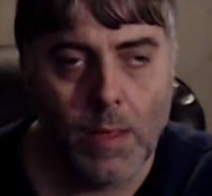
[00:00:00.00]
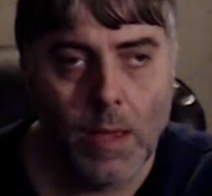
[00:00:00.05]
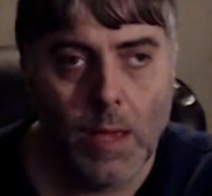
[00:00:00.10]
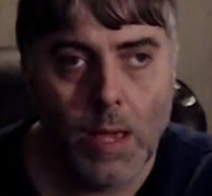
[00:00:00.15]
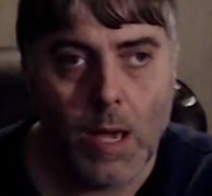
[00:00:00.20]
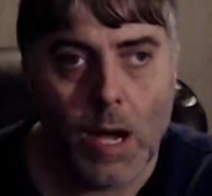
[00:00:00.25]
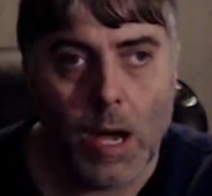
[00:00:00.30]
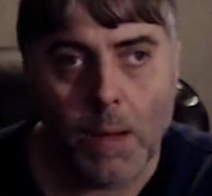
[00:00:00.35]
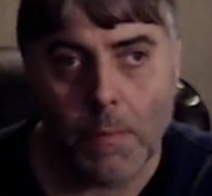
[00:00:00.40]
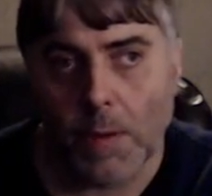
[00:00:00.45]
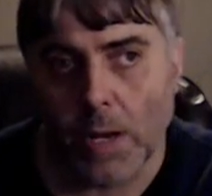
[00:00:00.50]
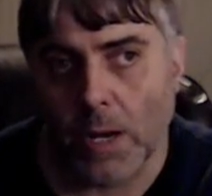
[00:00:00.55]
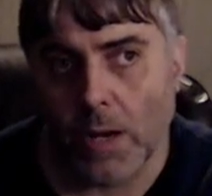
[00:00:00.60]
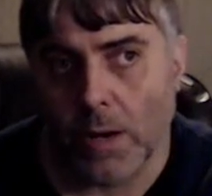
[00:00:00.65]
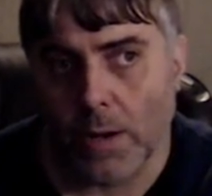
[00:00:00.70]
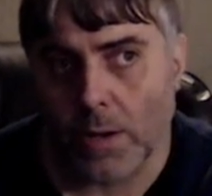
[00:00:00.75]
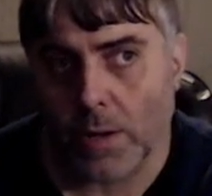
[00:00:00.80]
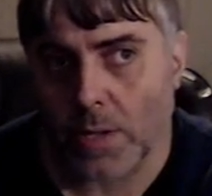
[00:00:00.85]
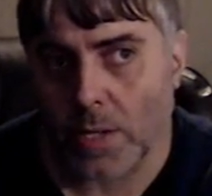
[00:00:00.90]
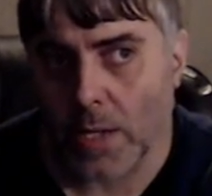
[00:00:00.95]
I'm going to
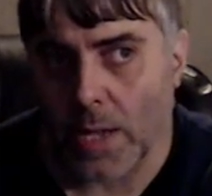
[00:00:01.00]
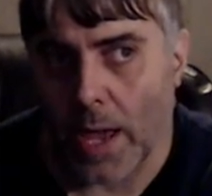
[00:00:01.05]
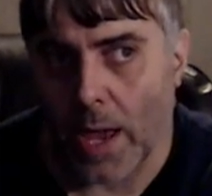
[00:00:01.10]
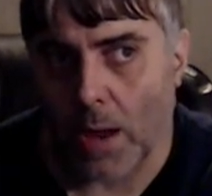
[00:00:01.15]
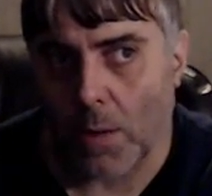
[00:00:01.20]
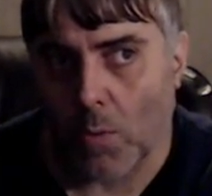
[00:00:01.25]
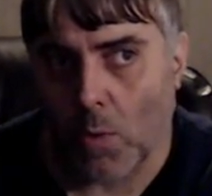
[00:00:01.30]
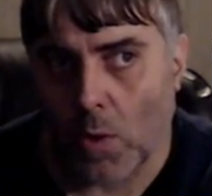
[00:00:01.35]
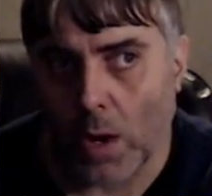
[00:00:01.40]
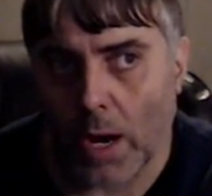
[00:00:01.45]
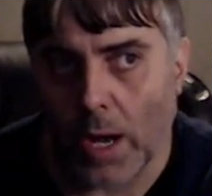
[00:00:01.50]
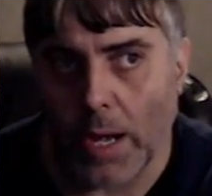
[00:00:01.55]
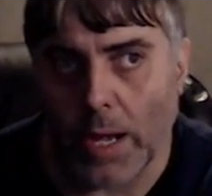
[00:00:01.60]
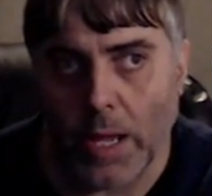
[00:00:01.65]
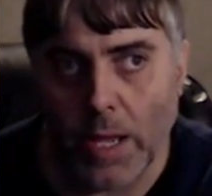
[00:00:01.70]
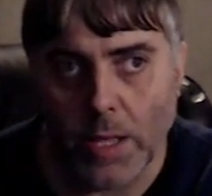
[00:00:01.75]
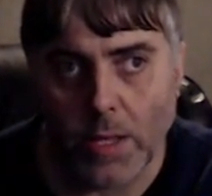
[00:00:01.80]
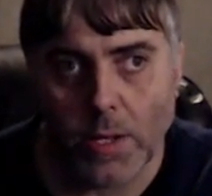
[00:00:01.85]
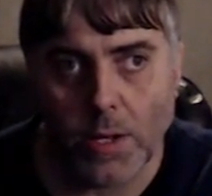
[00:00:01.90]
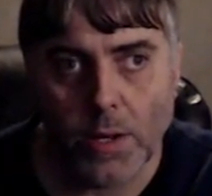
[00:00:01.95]
understand what I
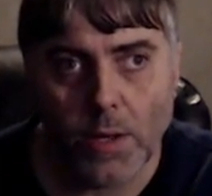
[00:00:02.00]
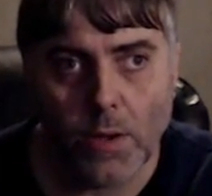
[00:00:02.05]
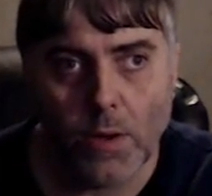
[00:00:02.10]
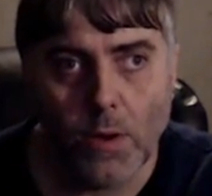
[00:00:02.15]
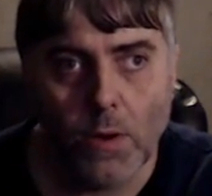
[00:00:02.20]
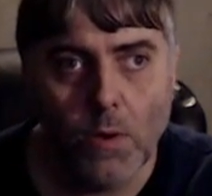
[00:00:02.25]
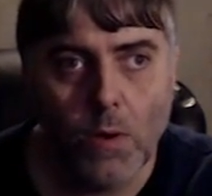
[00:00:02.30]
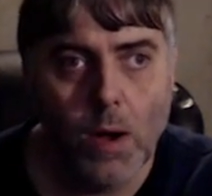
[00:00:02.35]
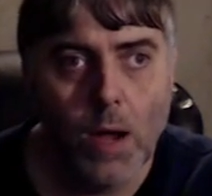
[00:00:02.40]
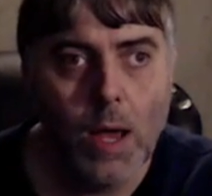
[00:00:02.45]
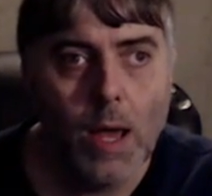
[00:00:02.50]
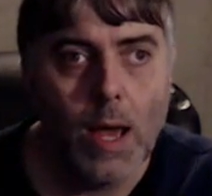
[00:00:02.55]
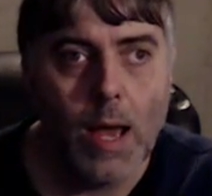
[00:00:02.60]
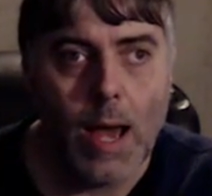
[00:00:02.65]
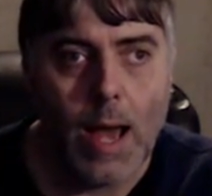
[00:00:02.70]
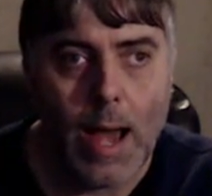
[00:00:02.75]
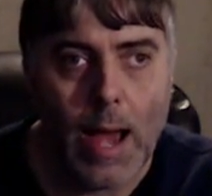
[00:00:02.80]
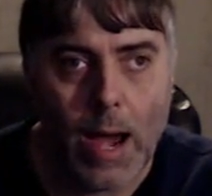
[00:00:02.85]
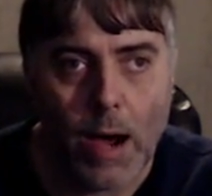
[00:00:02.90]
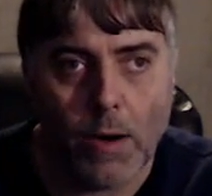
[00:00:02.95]
need to do,
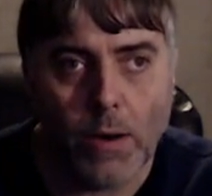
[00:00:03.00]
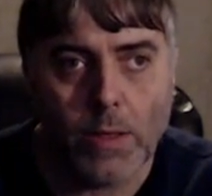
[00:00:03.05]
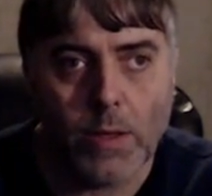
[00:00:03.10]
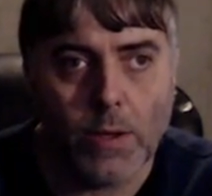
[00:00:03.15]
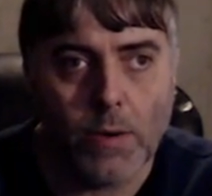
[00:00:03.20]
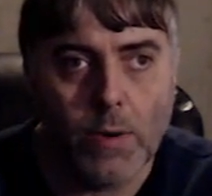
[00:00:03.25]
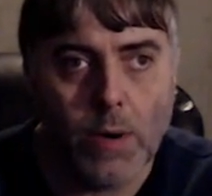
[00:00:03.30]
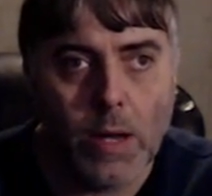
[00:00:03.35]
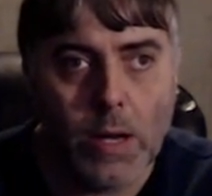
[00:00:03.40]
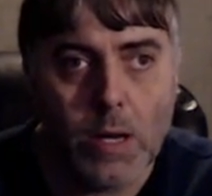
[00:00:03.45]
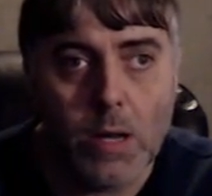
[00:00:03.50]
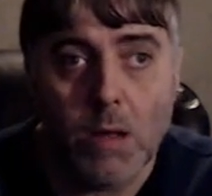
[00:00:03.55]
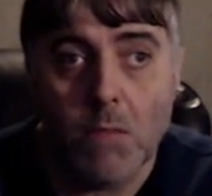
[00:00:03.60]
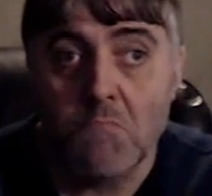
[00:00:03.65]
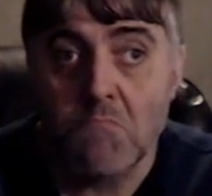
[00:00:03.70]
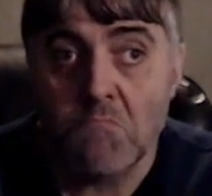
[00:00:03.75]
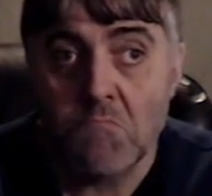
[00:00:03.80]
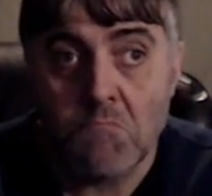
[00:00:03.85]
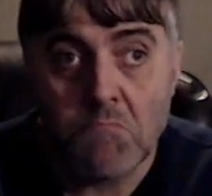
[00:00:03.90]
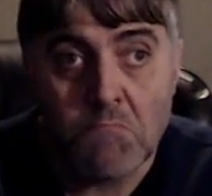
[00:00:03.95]
how to do it,
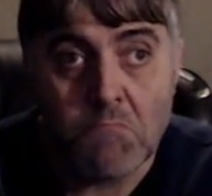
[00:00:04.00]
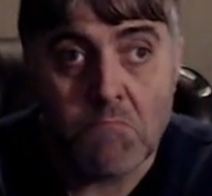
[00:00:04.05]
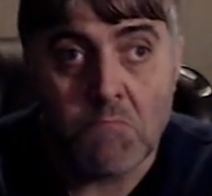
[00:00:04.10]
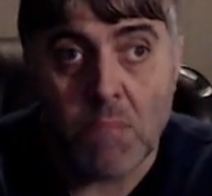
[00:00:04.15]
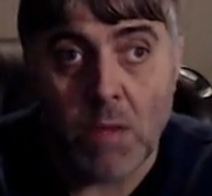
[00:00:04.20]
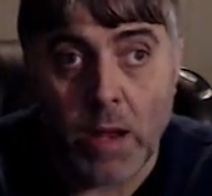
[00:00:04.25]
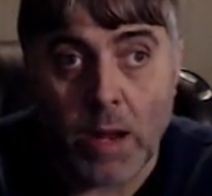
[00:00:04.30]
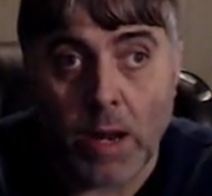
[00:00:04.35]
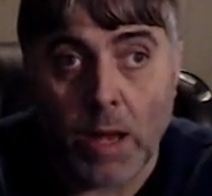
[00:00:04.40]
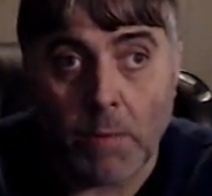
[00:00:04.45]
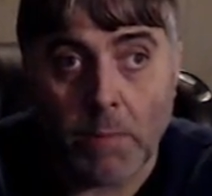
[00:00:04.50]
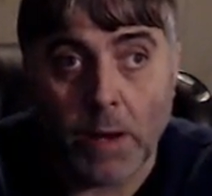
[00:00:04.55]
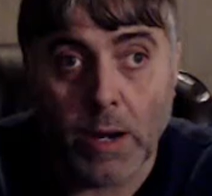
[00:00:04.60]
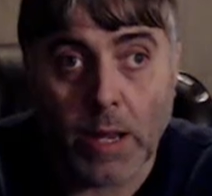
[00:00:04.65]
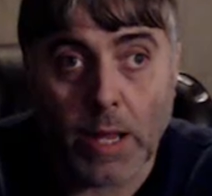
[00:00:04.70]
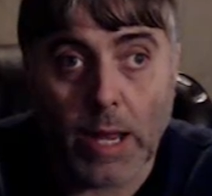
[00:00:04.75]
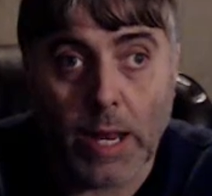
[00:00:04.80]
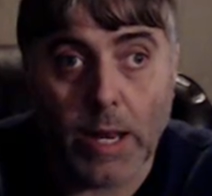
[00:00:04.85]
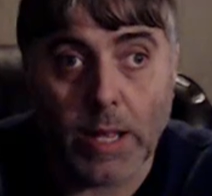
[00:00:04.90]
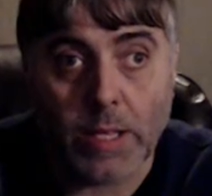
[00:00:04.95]
and I'm going to
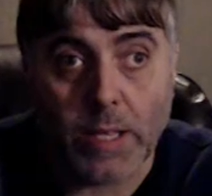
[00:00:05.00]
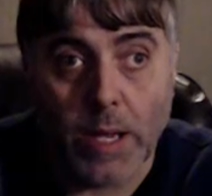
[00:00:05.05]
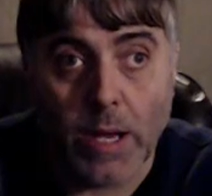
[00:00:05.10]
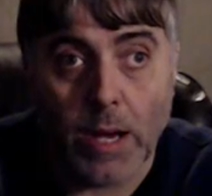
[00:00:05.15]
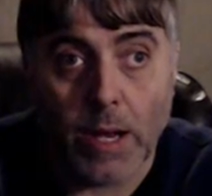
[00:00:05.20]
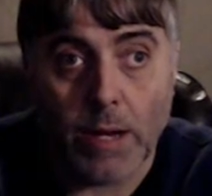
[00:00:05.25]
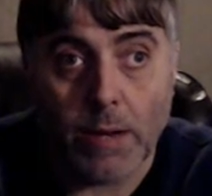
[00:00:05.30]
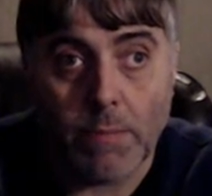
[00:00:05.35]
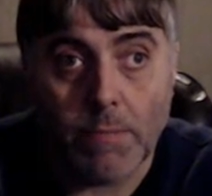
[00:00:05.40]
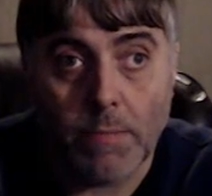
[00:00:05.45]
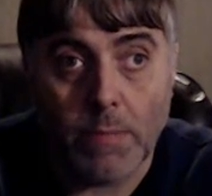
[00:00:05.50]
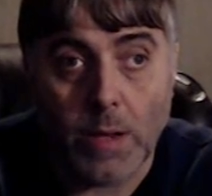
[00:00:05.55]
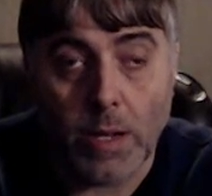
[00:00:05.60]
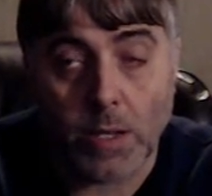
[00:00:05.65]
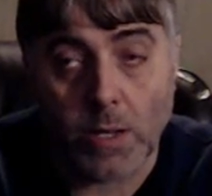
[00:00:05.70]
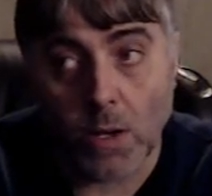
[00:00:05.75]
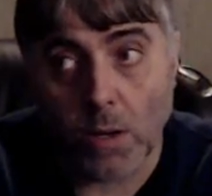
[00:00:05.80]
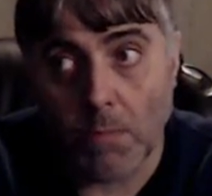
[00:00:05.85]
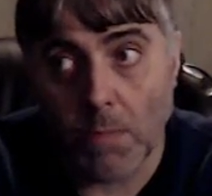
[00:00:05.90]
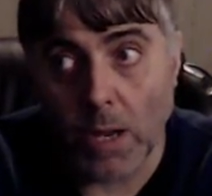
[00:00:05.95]
get it done. It
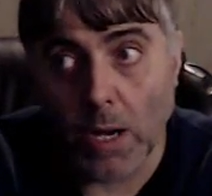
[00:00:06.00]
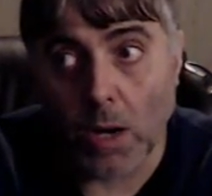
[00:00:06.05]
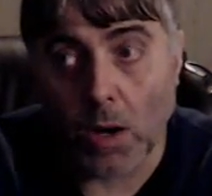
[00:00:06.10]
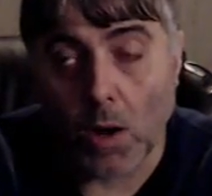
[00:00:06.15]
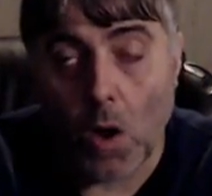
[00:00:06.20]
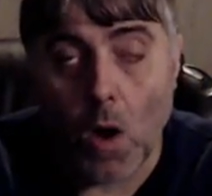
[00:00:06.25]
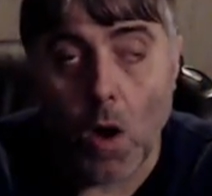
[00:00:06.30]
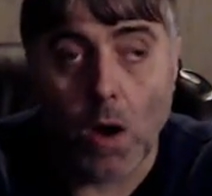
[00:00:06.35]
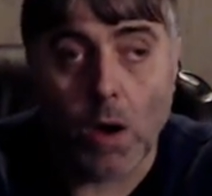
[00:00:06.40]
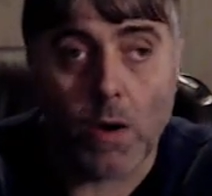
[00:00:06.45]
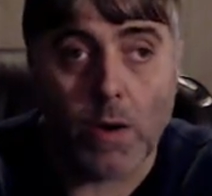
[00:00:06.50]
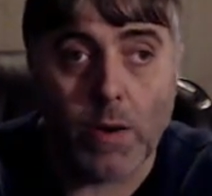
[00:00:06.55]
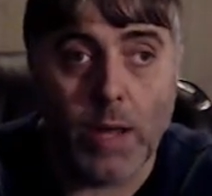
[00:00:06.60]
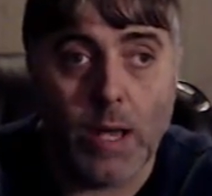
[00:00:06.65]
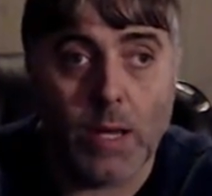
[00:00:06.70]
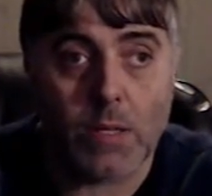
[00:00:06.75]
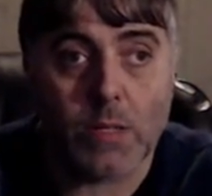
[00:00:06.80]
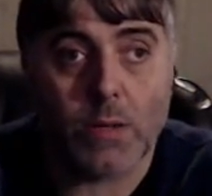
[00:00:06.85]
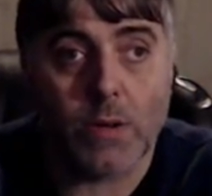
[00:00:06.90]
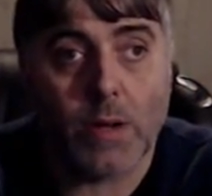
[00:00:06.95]
took me longer
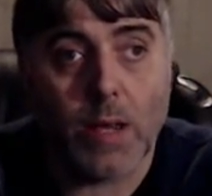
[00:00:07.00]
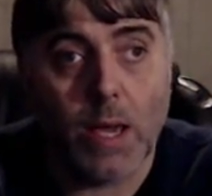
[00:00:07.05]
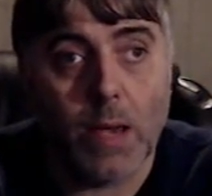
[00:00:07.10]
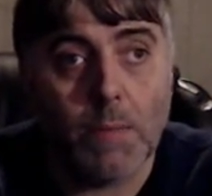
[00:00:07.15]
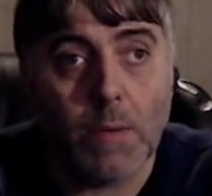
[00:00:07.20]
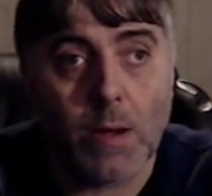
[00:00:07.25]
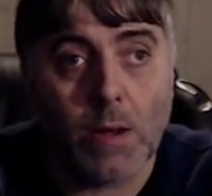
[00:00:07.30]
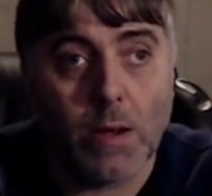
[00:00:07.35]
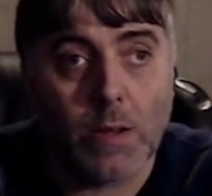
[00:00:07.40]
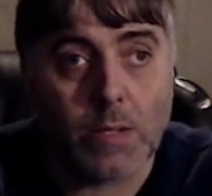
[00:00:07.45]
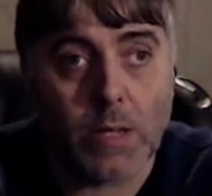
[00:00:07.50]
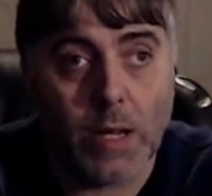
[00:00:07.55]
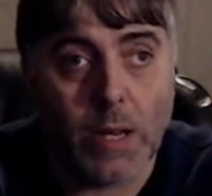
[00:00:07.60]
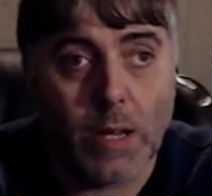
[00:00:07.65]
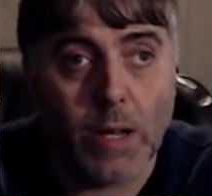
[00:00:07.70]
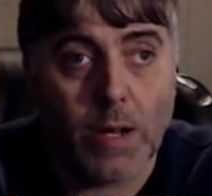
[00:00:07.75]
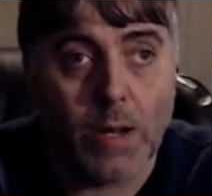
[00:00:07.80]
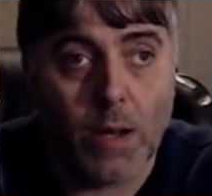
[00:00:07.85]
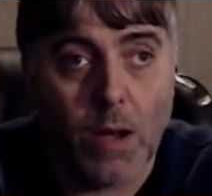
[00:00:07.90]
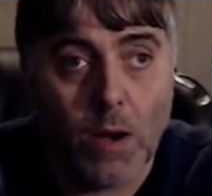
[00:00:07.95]
yesterday because I
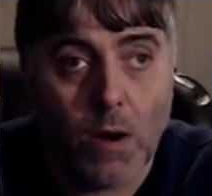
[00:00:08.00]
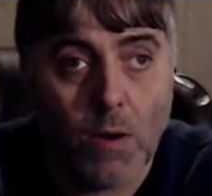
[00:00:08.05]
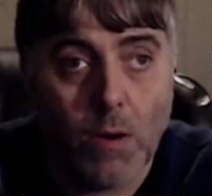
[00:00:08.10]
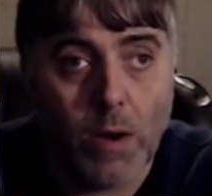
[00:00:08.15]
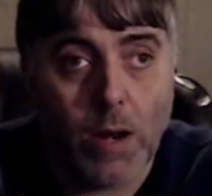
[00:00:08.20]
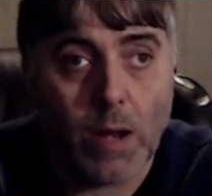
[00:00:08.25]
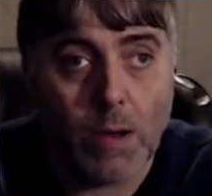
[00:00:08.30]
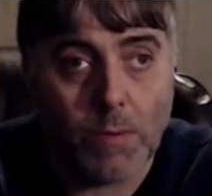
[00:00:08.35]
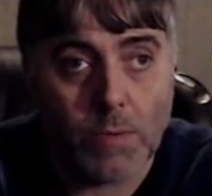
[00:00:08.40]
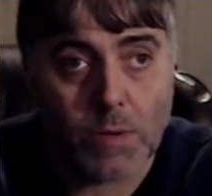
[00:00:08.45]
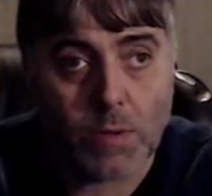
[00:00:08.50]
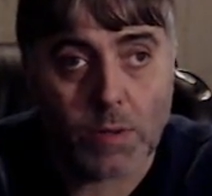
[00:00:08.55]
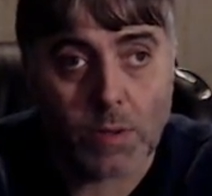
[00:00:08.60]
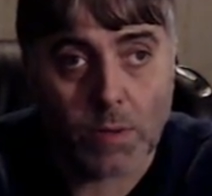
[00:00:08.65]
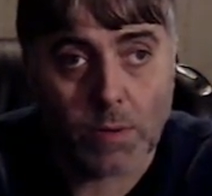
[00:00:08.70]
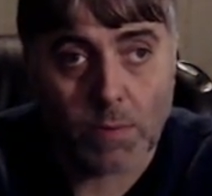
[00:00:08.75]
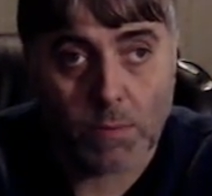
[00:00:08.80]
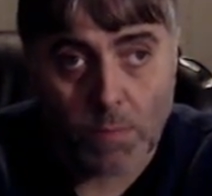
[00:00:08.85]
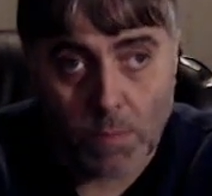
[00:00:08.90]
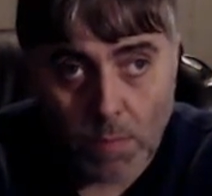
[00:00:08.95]
didn't know, and
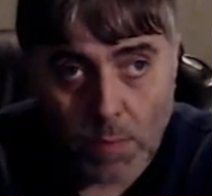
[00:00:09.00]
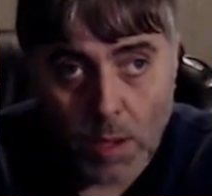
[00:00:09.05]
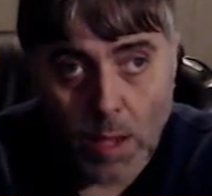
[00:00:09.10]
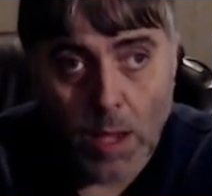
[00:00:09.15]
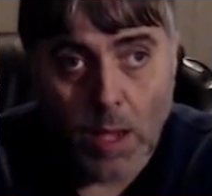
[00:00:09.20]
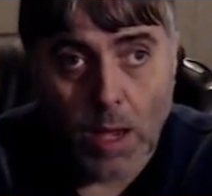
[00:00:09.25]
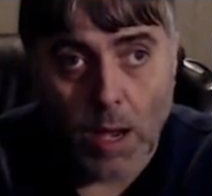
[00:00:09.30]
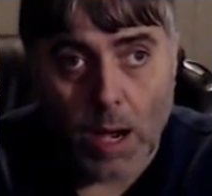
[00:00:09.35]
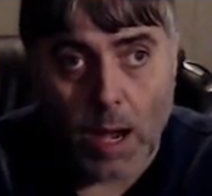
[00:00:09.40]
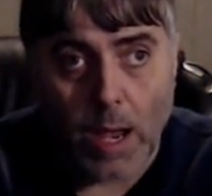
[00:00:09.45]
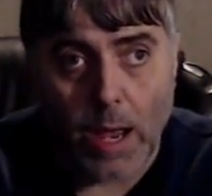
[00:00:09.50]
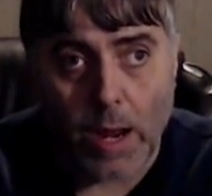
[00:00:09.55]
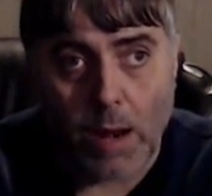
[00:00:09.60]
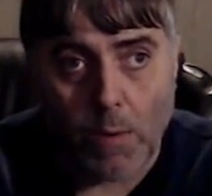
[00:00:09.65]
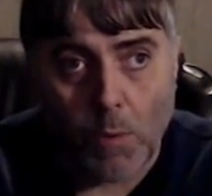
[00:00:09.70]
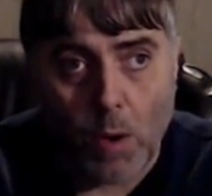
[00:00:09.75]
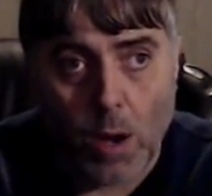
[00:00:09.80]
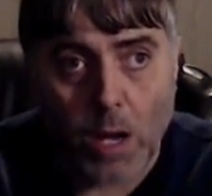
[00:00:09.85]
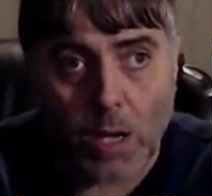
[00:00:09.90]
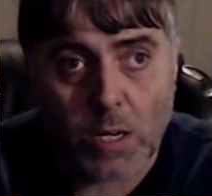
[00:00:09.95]
I had to
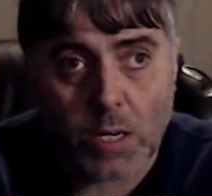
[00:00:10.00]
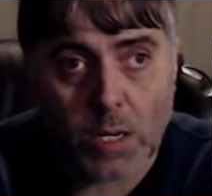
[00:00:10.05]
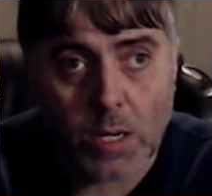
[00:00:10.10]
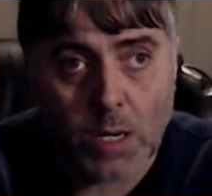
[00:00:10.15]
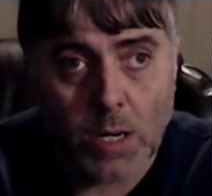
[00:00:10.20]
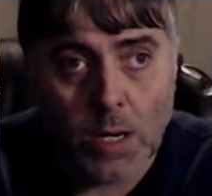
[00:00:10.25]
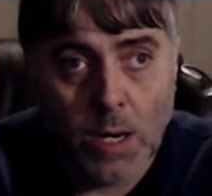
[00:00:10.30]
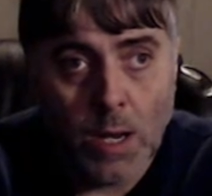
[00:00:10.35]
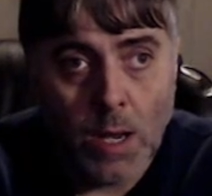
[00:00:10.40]
watch